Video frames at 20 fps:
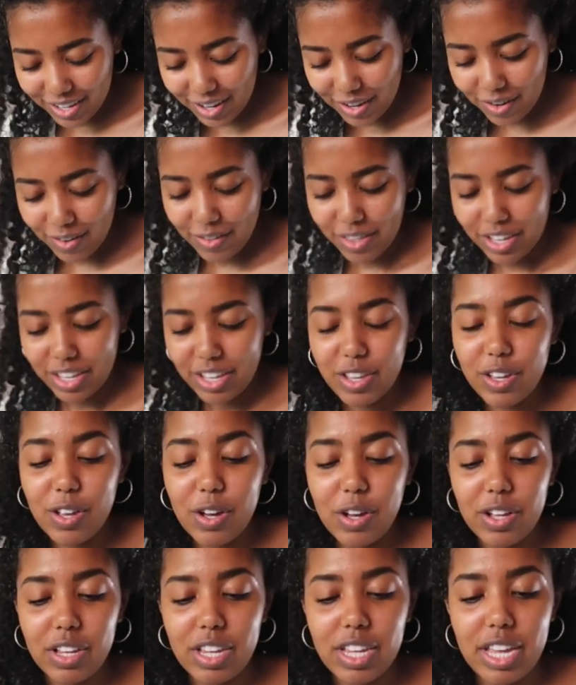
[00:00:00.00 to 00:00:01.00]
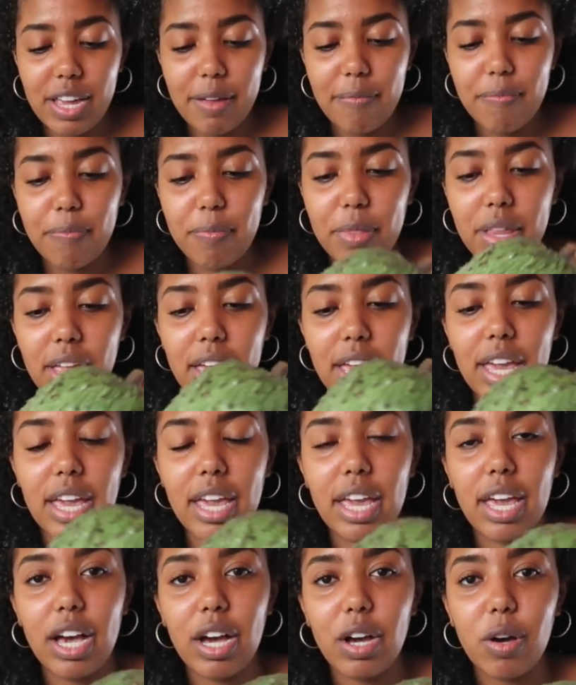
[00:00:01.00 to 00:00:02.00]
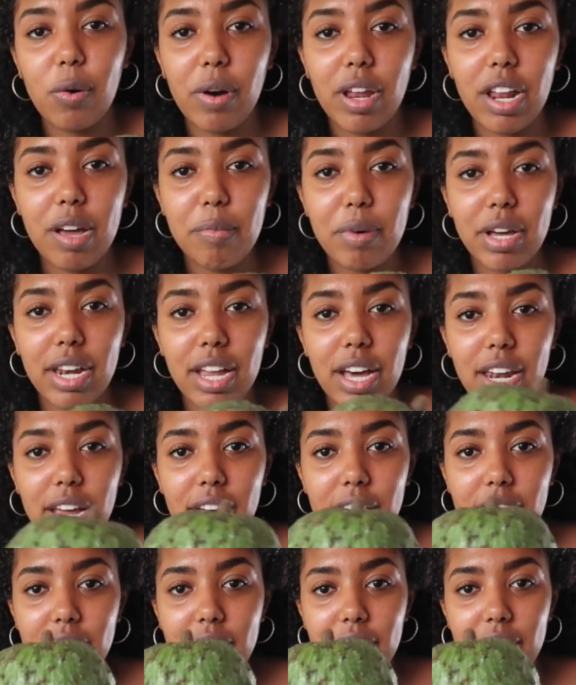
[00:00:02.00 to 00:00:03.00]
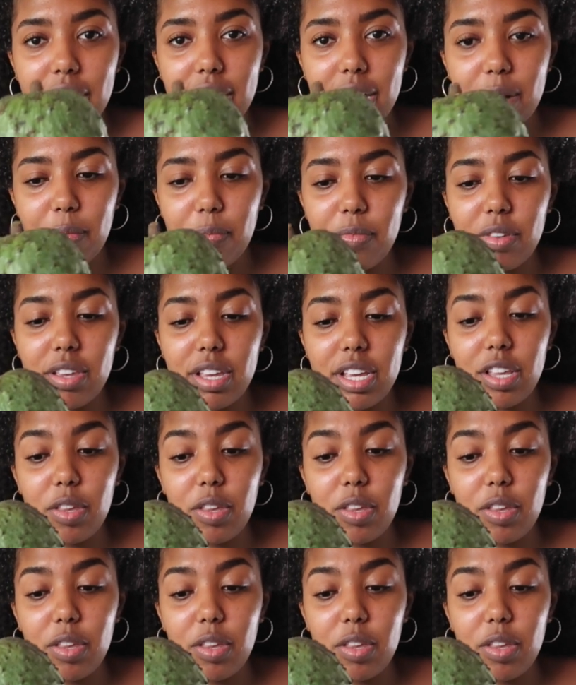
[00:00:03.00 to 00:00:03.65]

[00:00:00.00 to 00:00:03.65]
So this is called a guana banana.